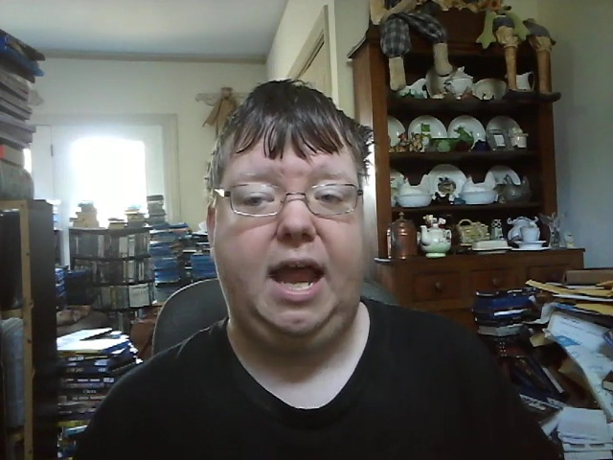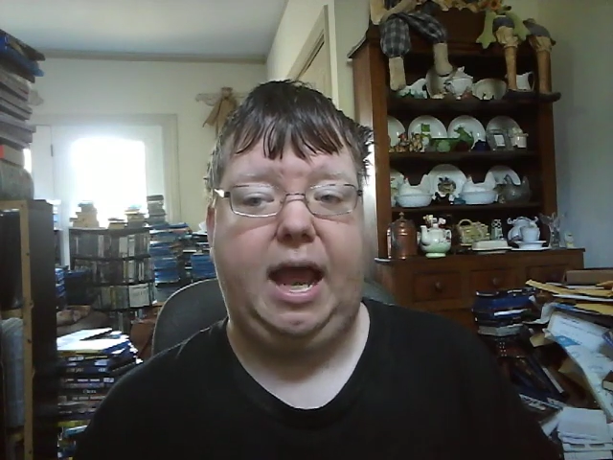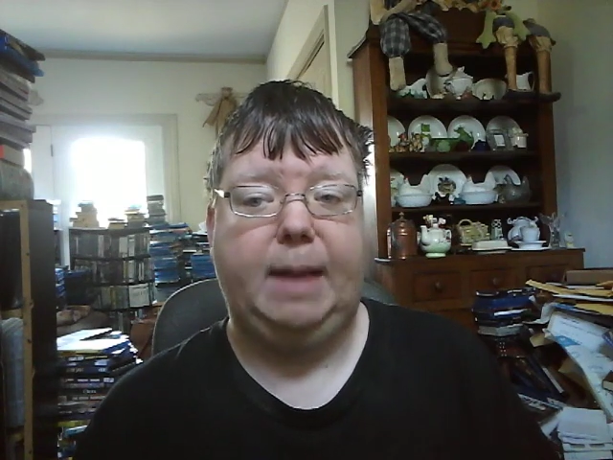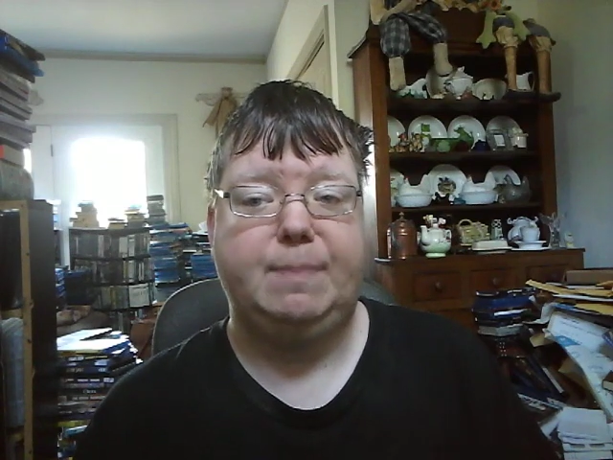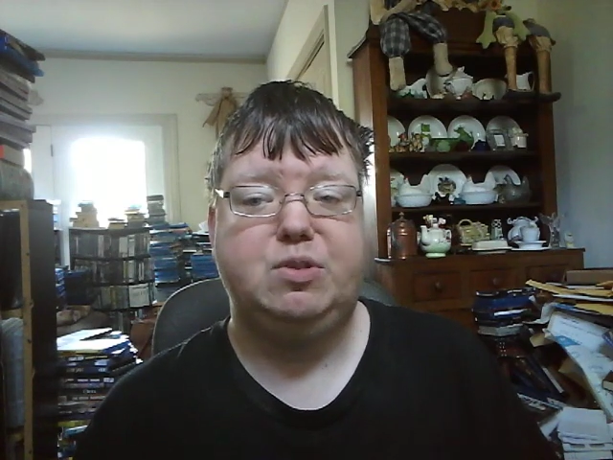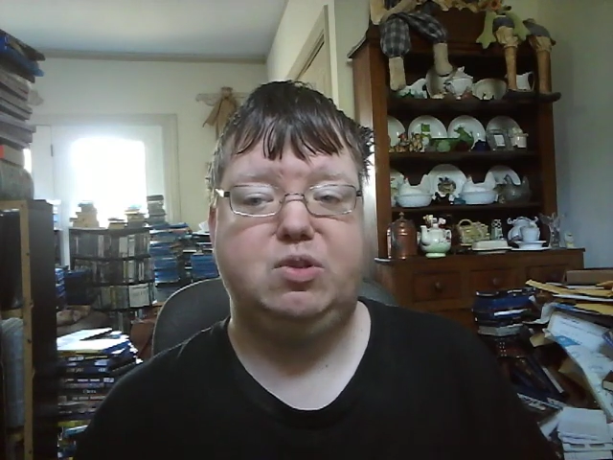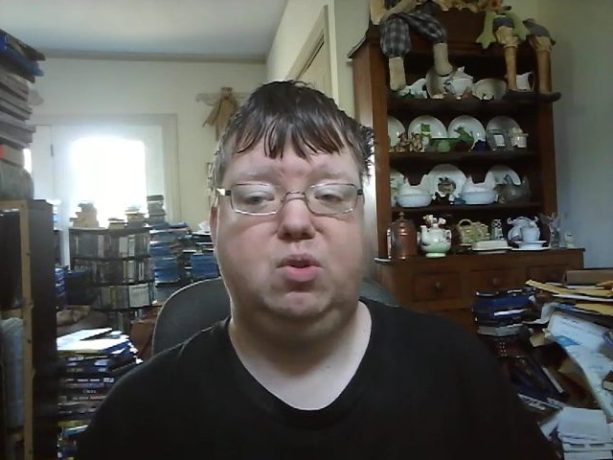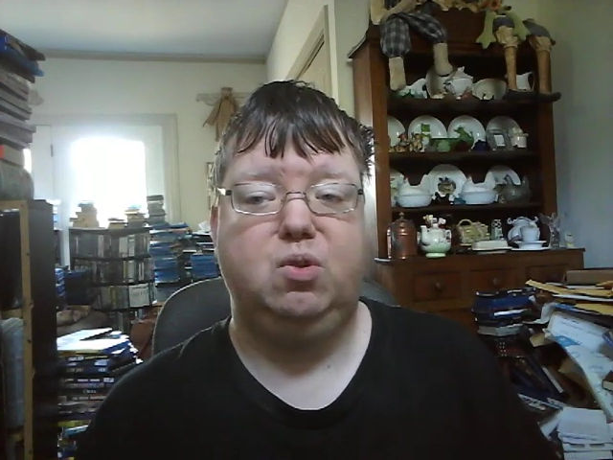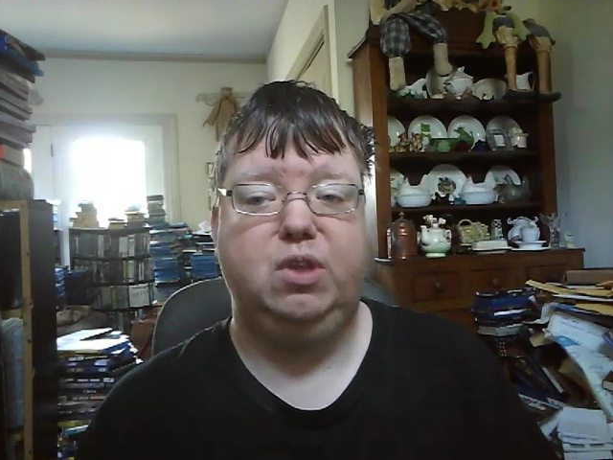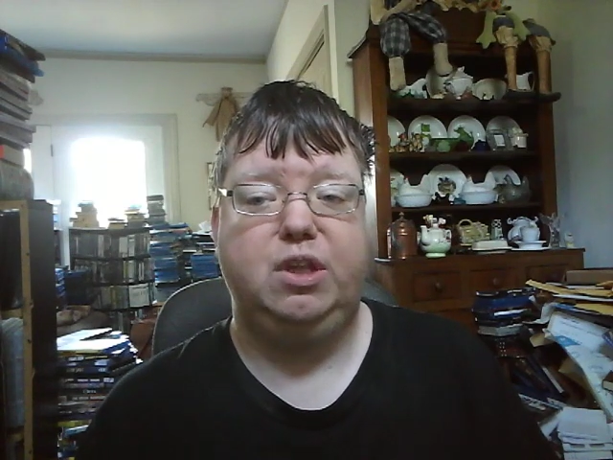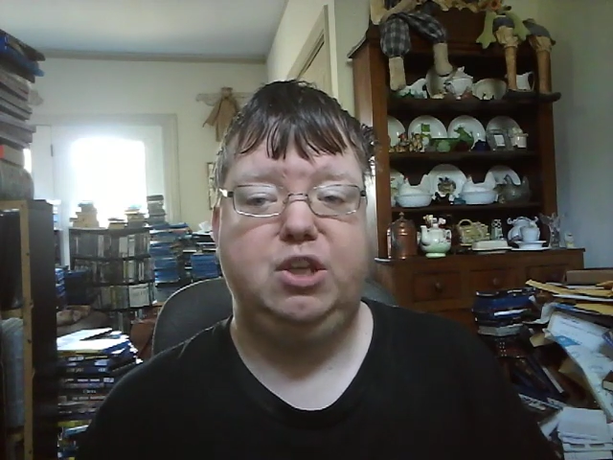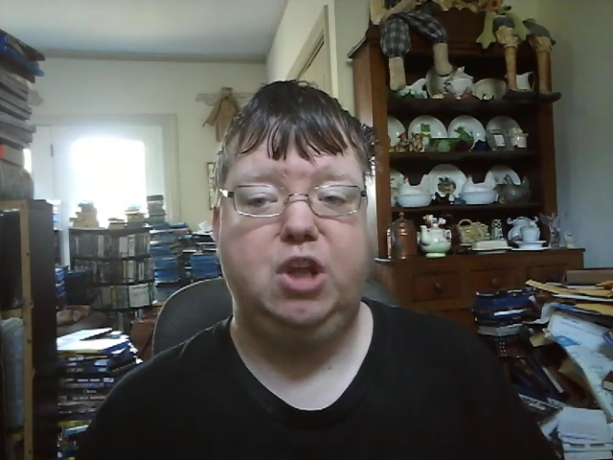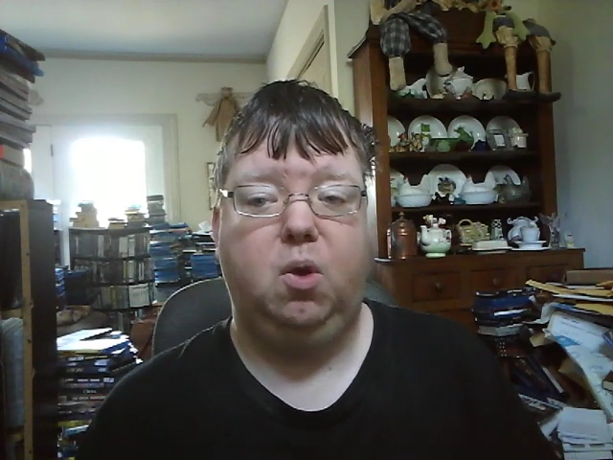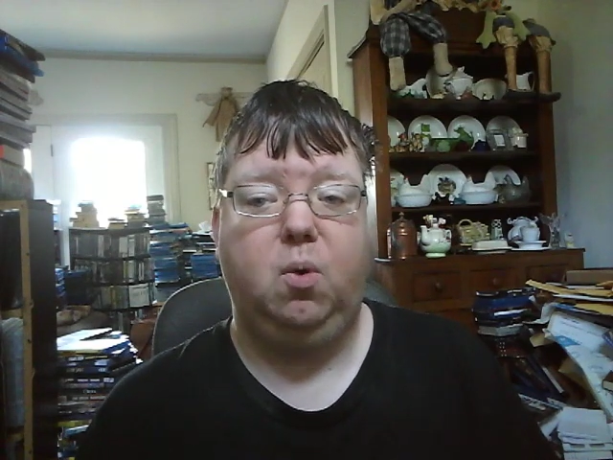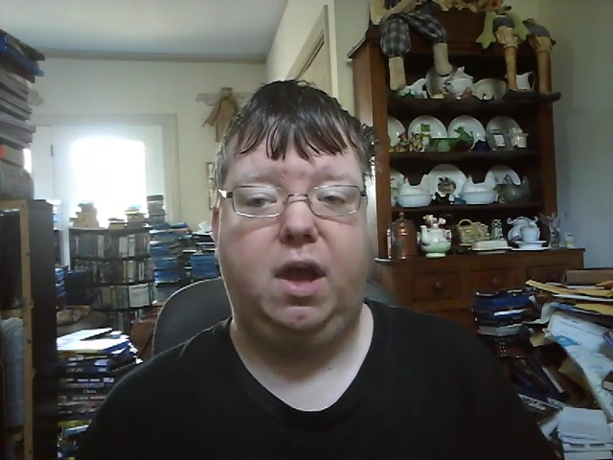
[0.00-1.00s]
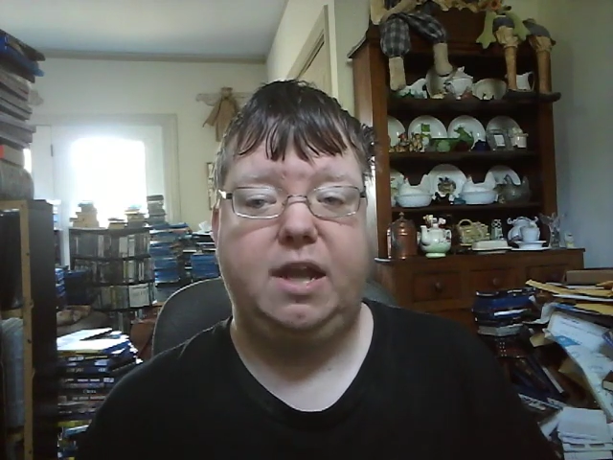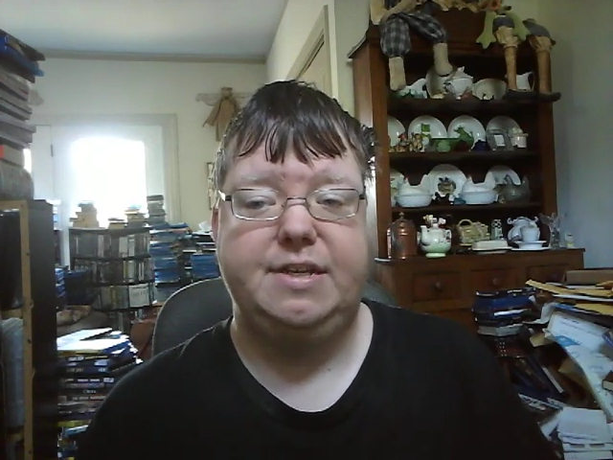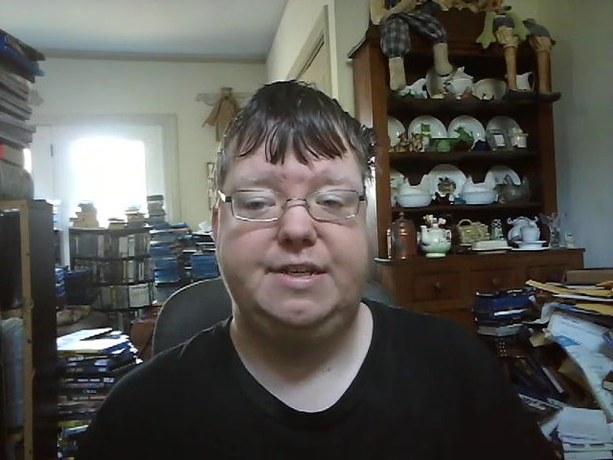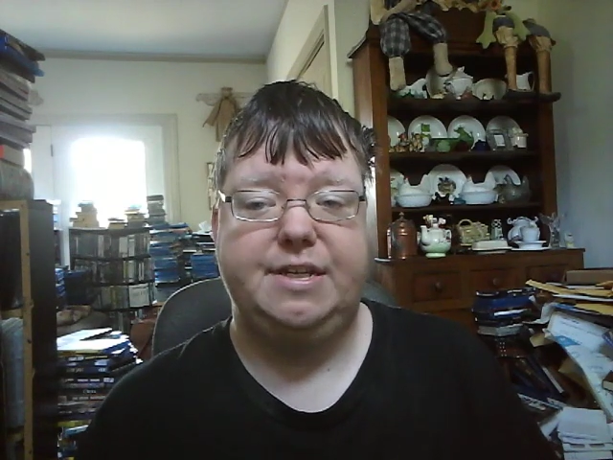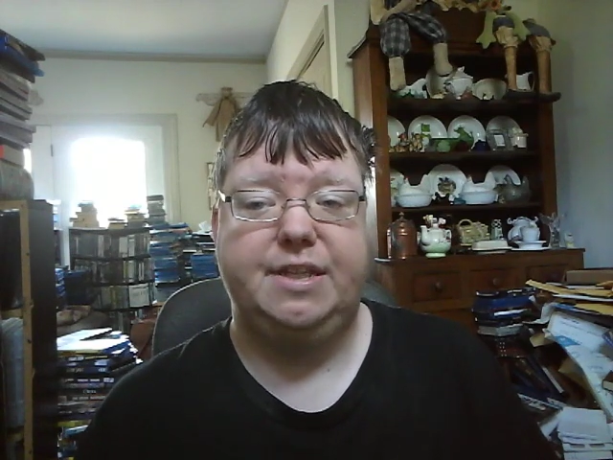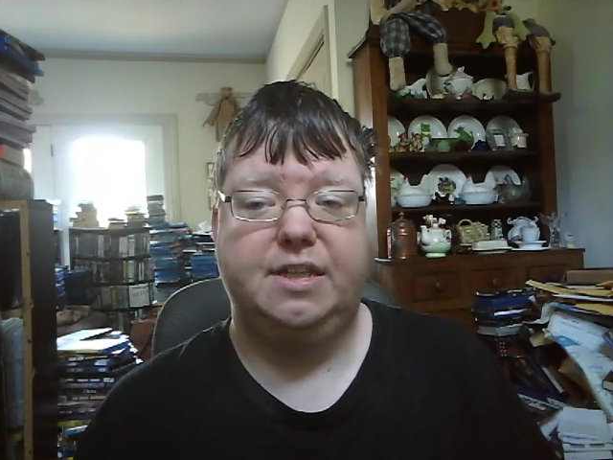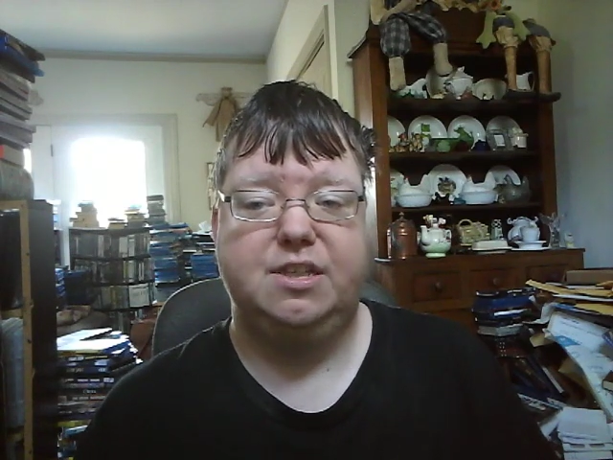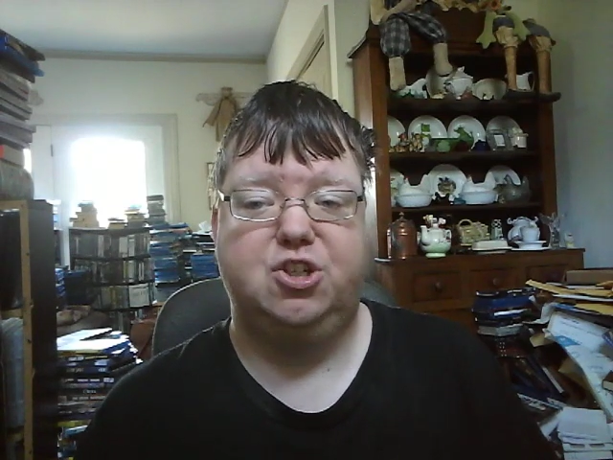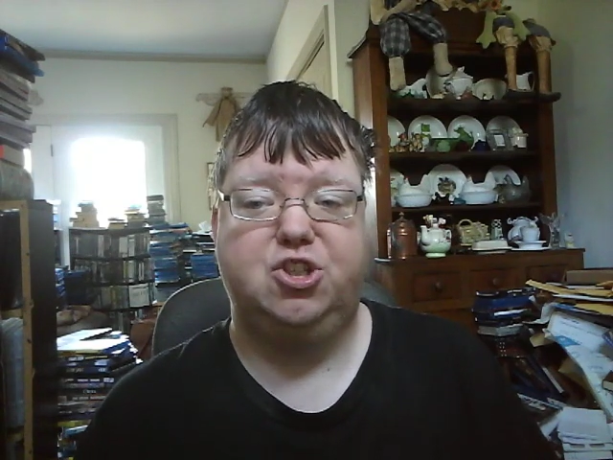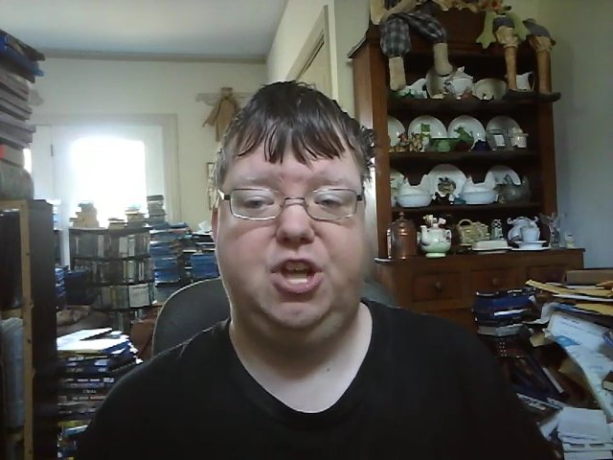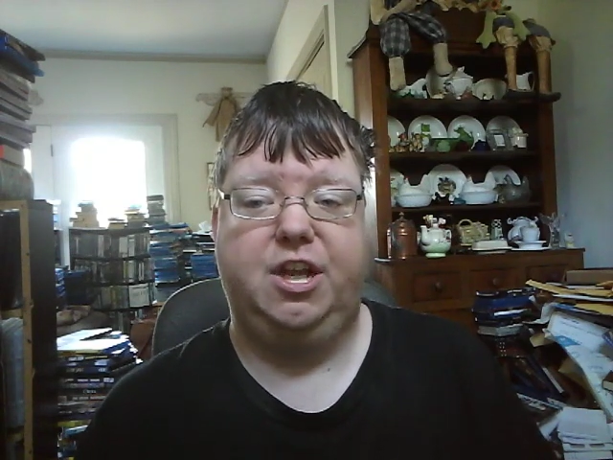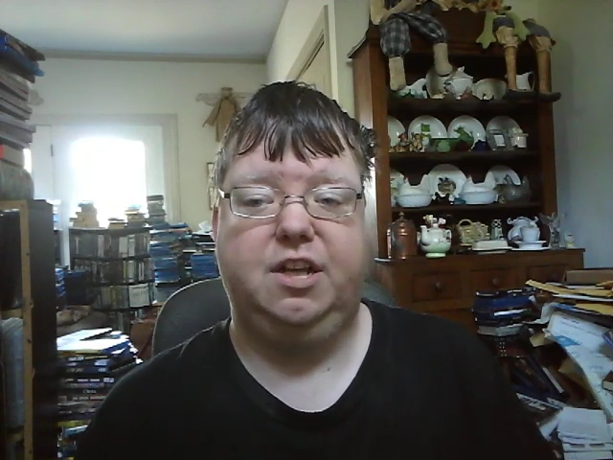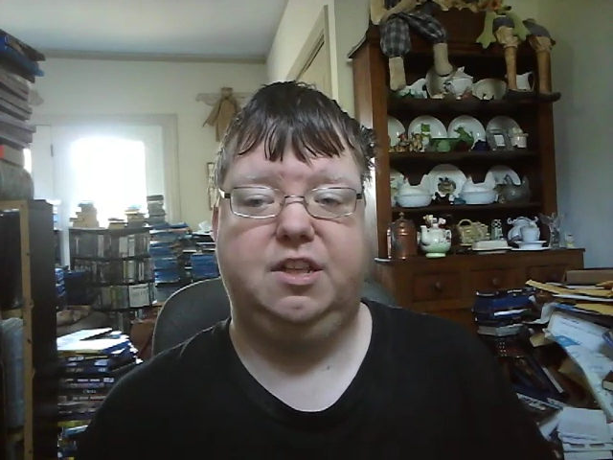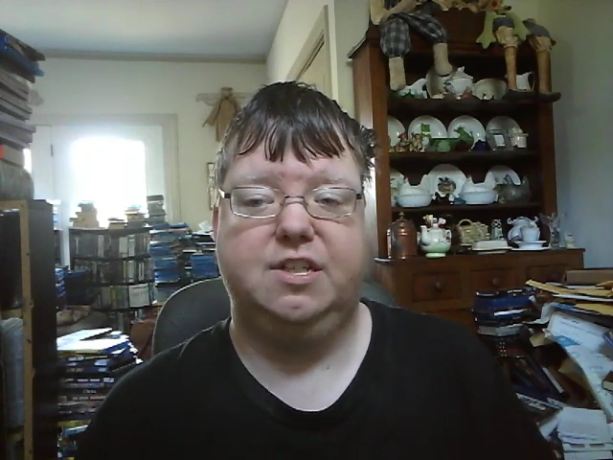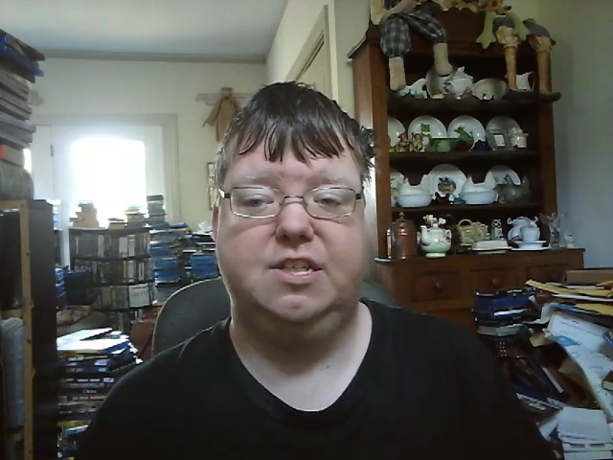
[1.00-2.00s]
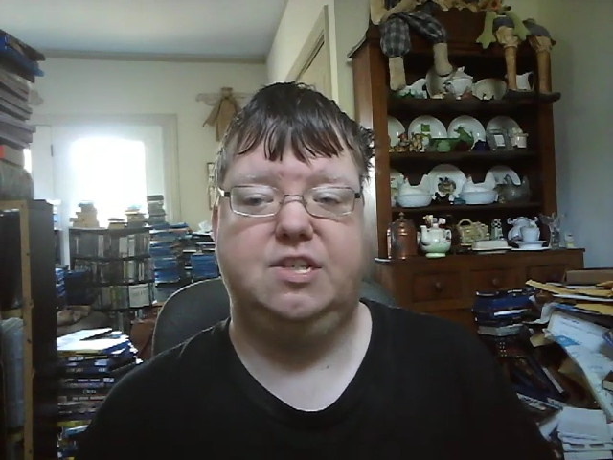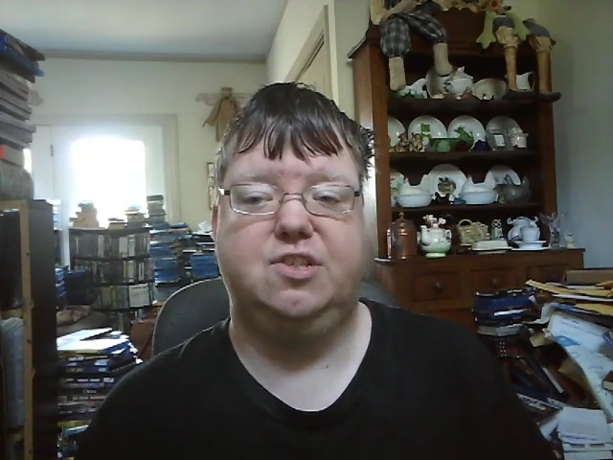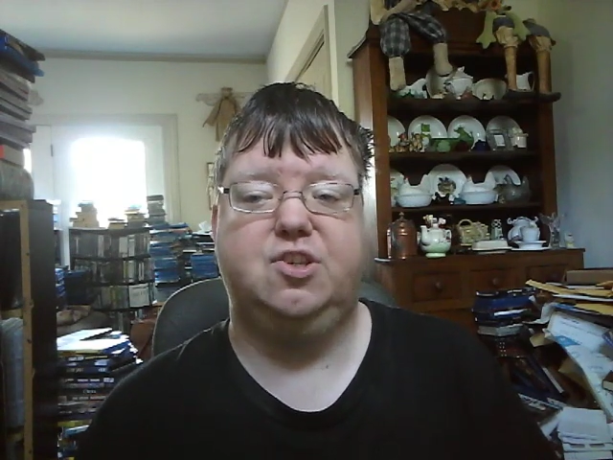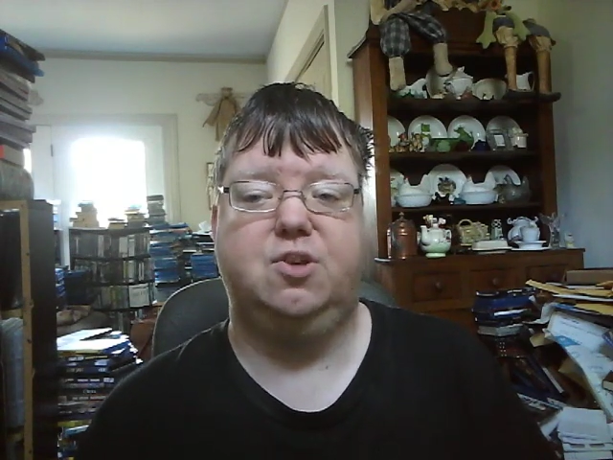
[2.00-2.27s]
absolutely no idea that this channel exists,